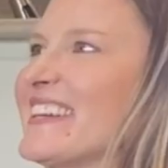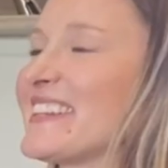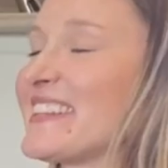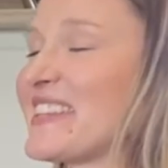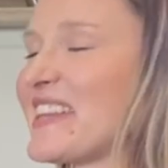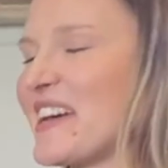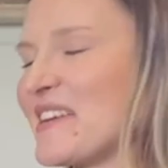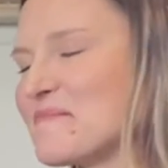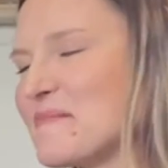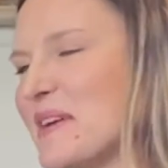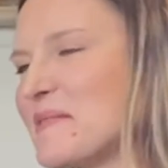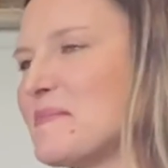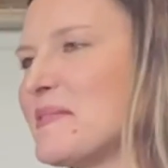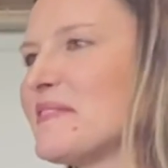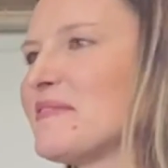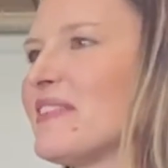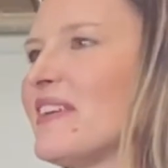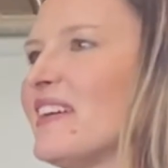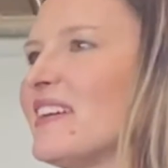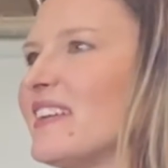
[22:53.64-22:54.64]
That might be
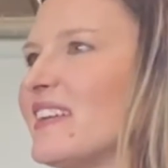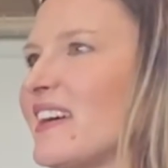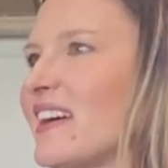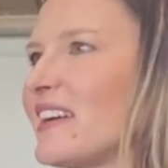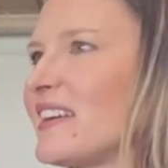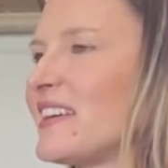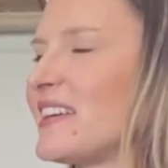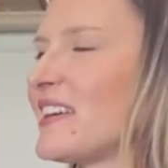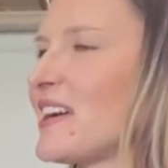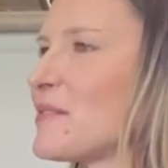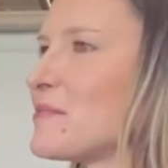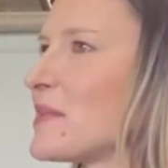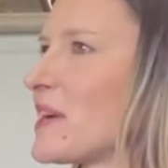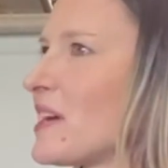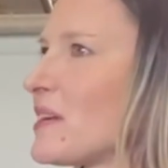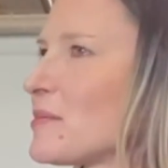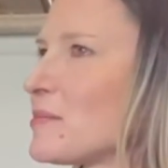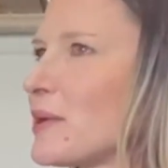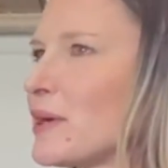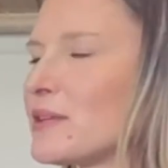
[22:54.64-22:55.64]
fun. I'm
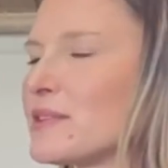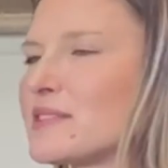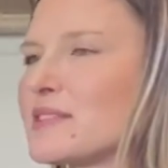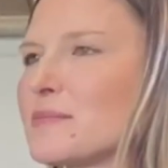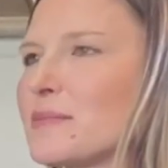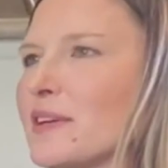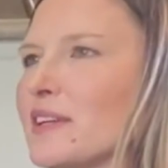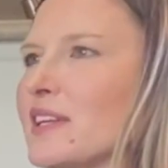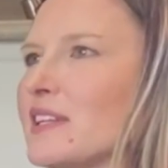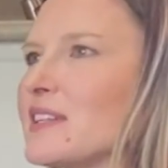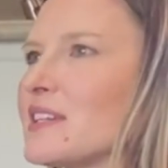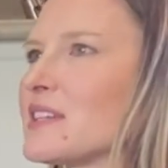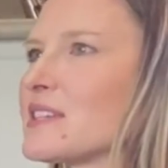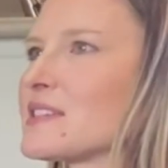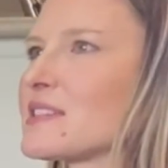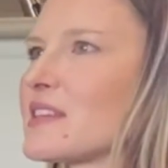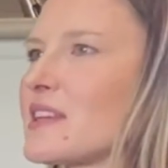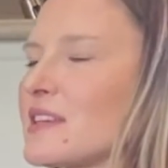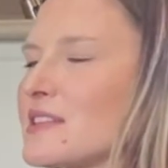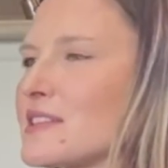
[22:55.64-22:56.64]
not opposed to burning
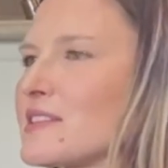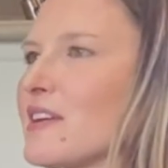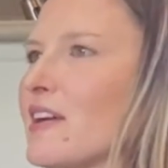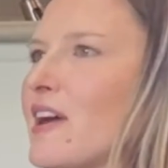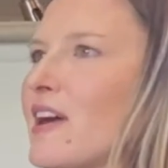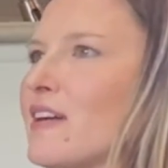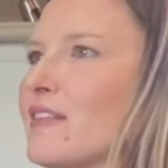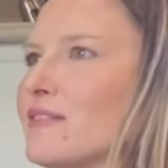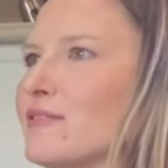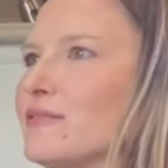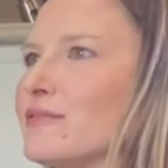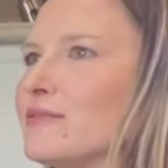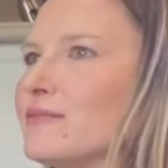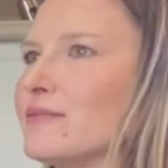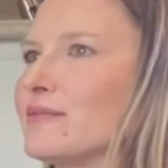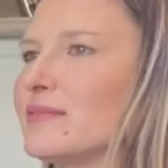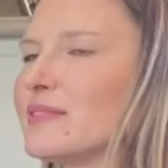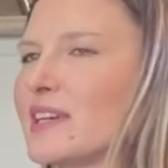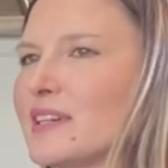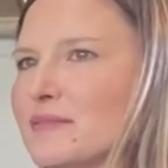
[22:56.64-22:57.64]
discs. I still have
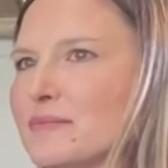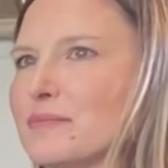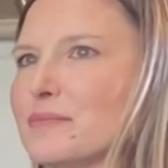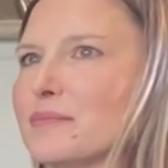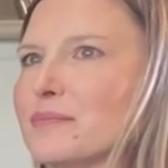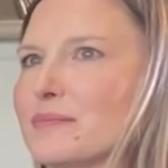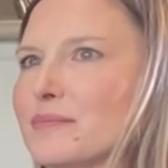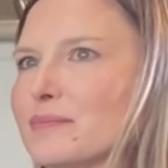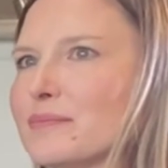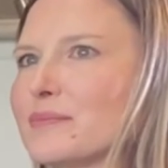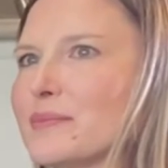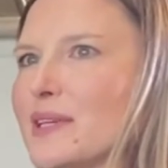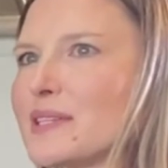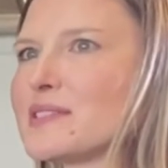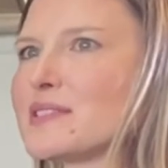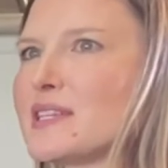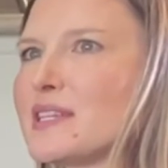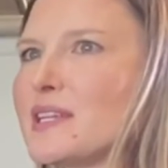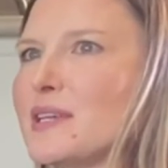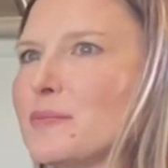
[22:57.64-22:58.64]
a
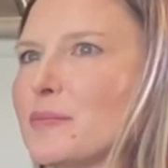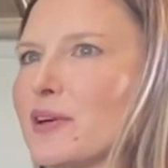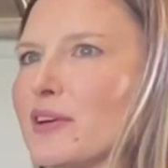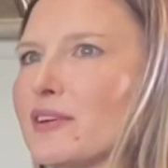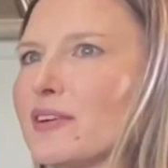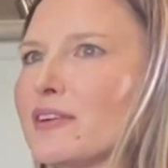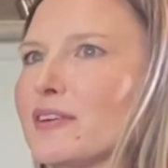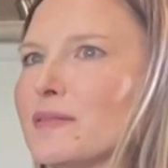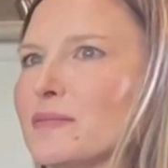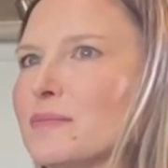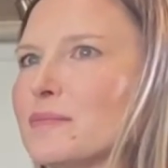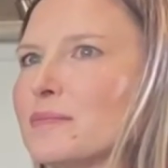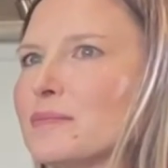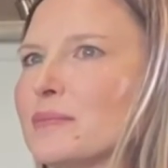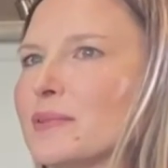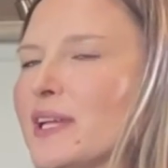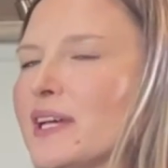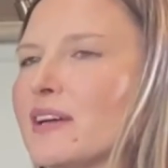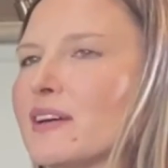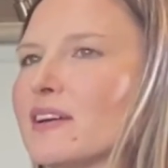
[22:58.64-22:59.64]
CD burner
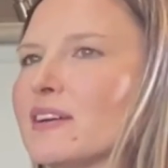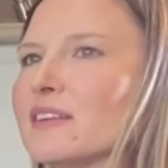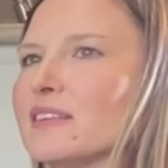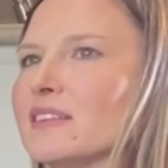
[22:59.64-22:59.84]
player.